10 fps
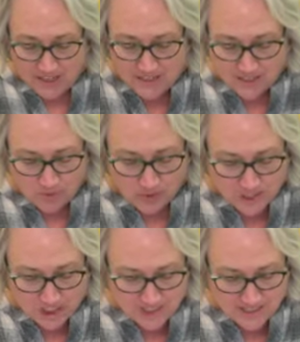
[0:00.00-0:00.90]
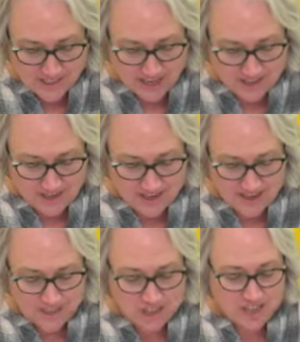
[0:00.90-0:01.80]
So what she's done
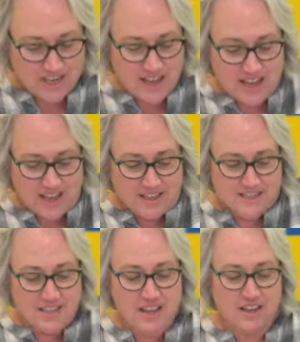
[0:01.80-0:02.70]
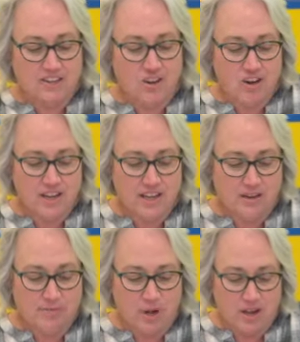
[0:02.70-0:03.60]
is she has gone
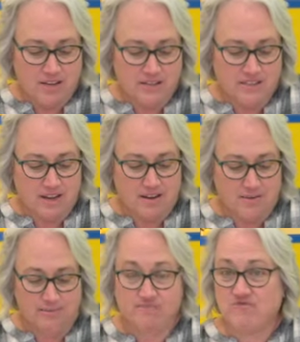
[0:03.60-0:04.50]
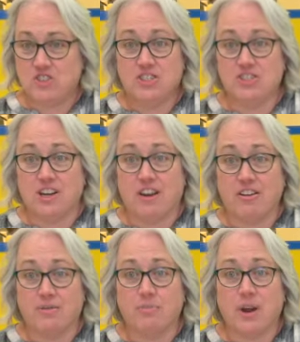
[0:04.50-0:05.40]
and bought some just
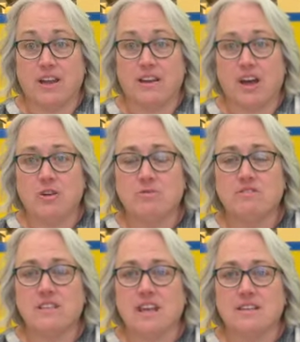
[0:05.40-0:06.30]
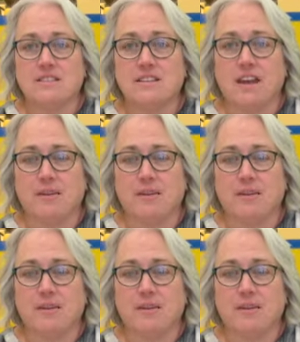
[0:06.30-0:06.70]
generic brand oats at